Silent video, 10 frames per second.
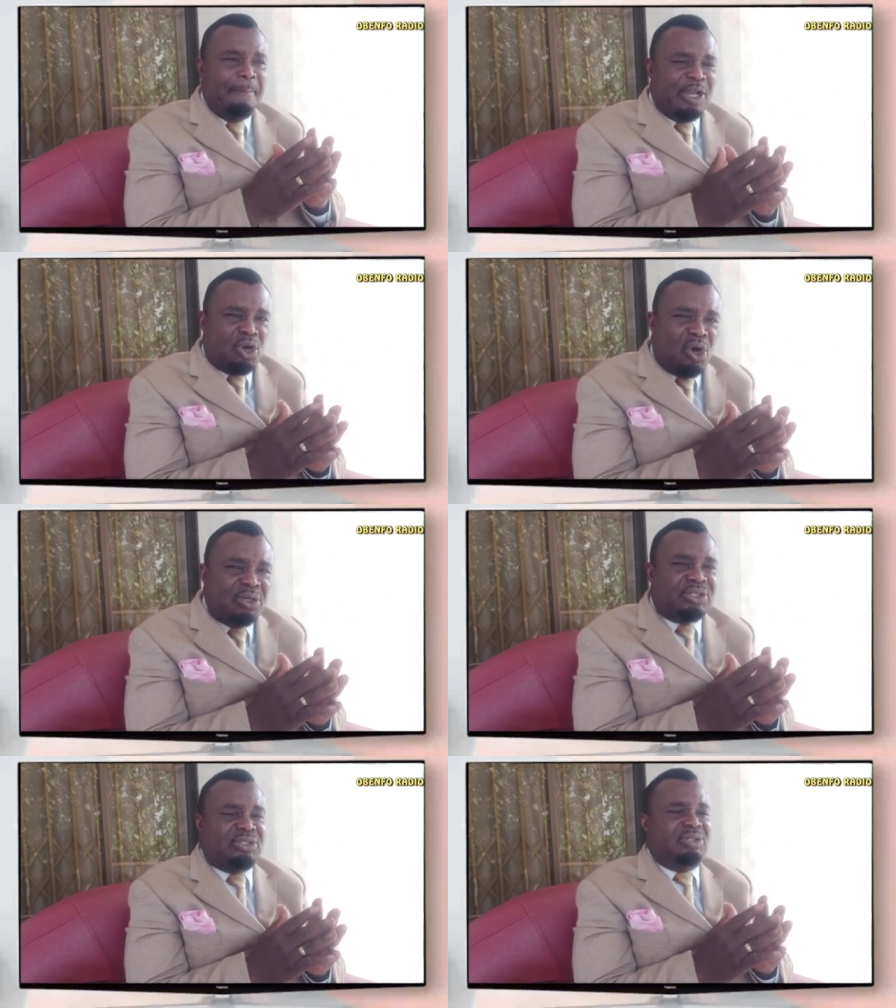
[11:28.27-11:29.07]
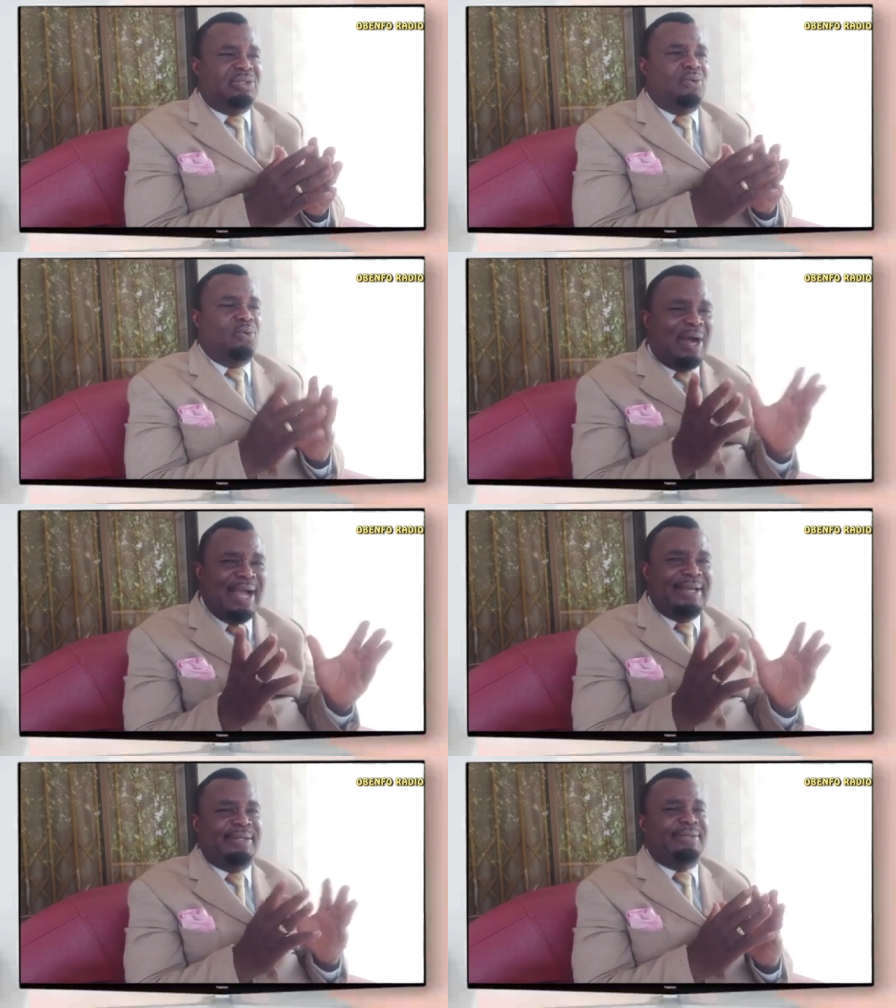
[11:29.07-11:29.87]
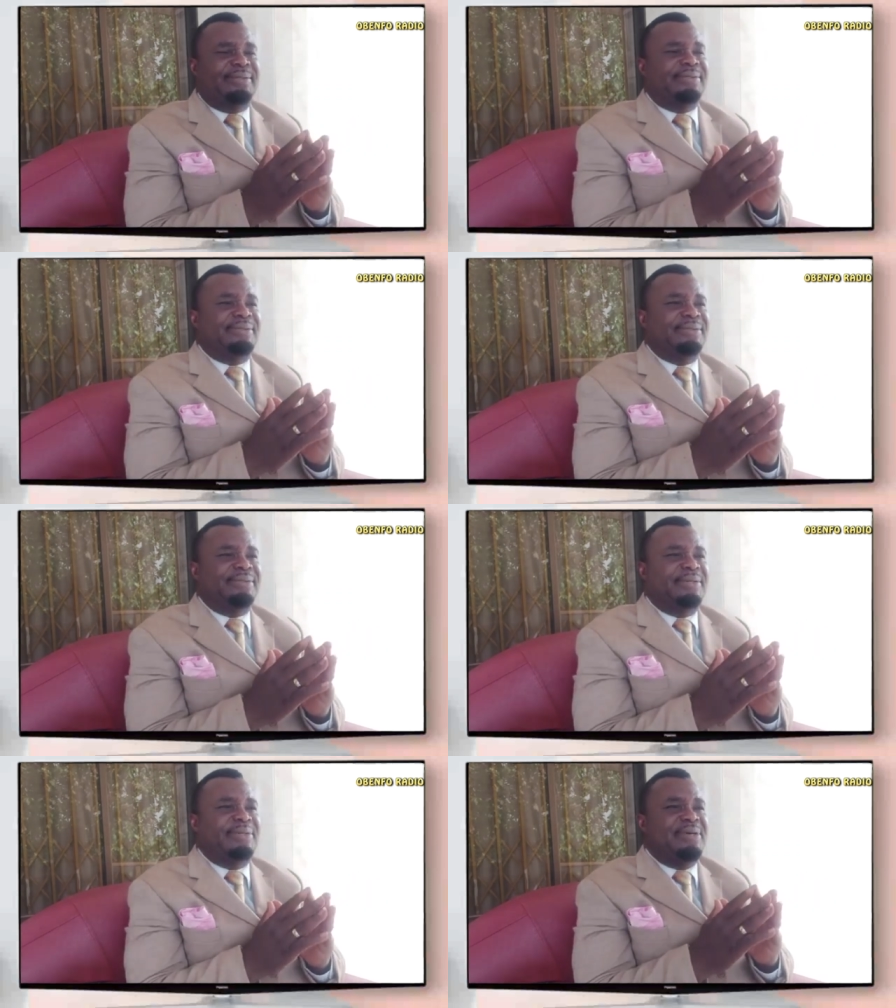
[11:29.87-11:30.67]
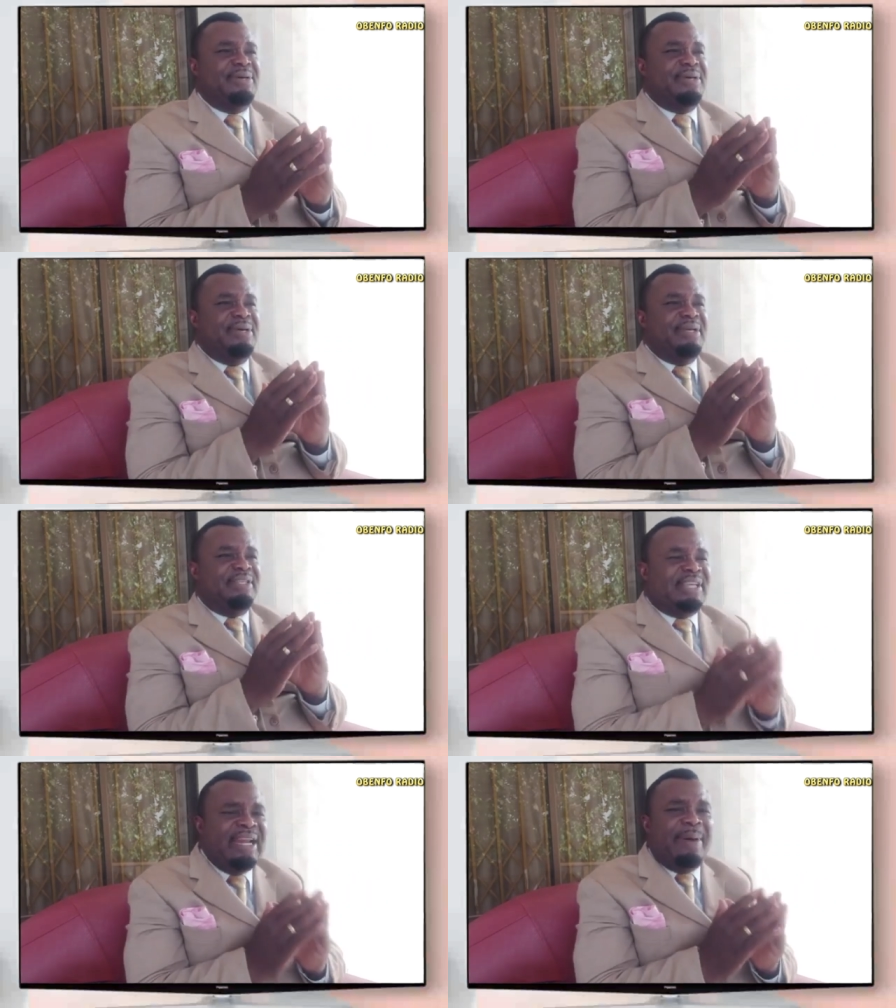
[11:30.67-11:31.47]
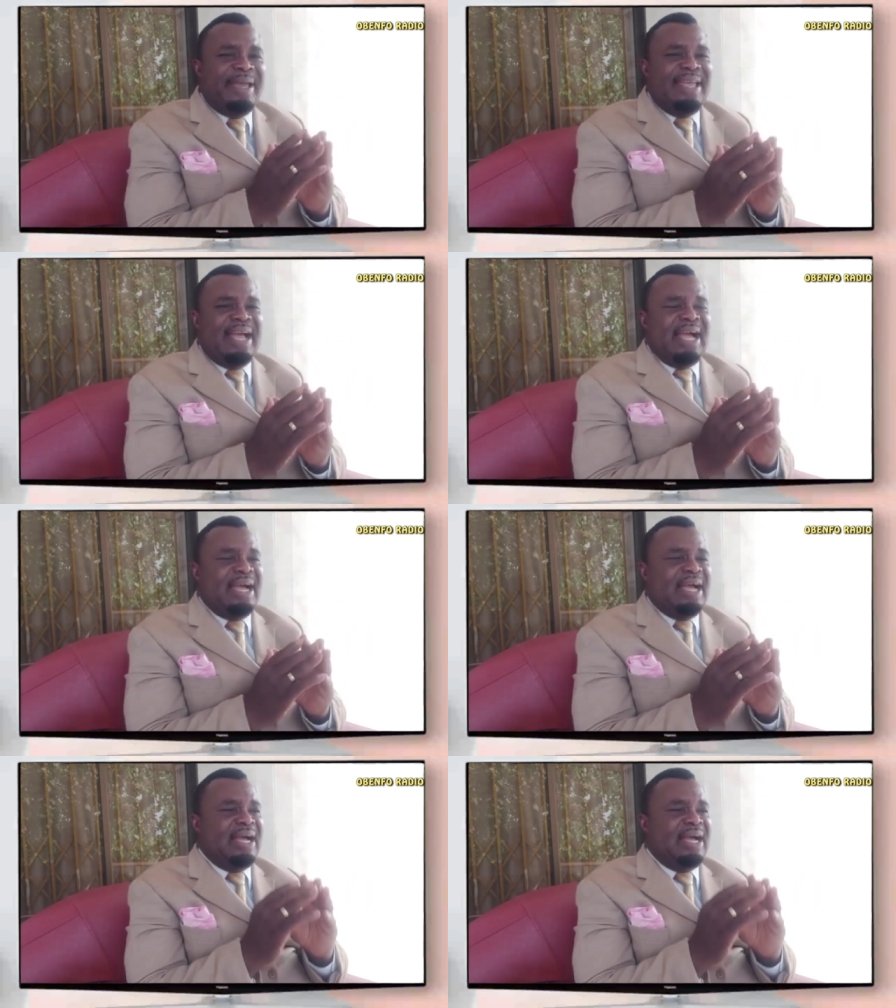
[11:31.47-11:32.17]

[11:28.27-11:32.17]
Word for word: Because why? Send a bayer.